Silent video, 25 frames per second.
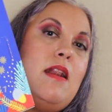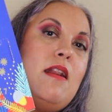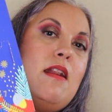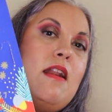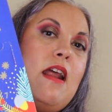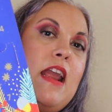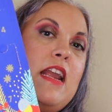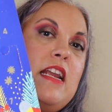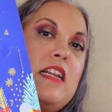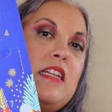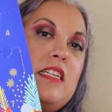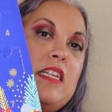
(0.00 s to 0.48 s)

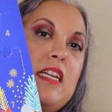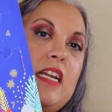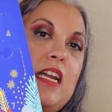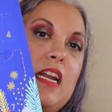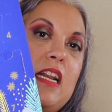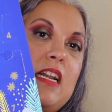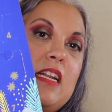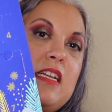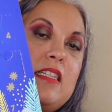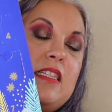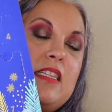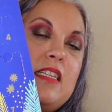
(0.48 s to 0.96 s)

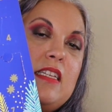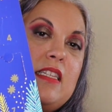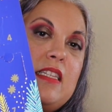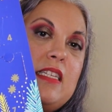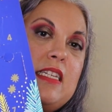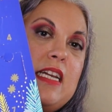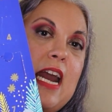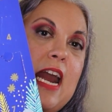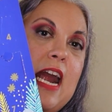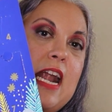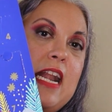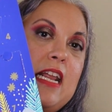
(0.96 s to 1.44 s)
19 is this
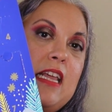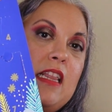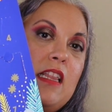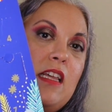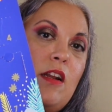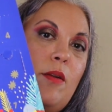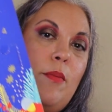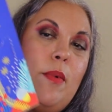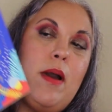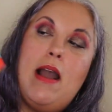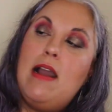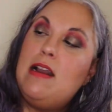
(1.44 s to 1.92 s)
tiny
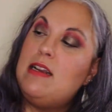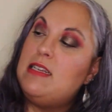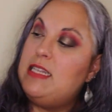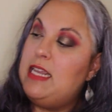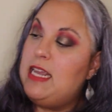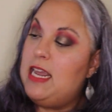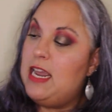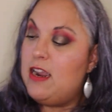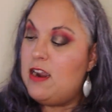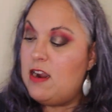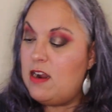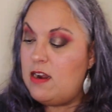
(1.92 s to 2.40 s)
little box
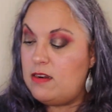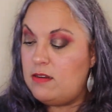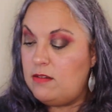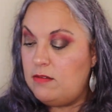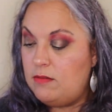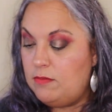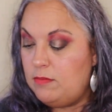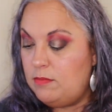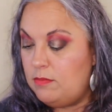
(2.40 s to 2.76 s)
here.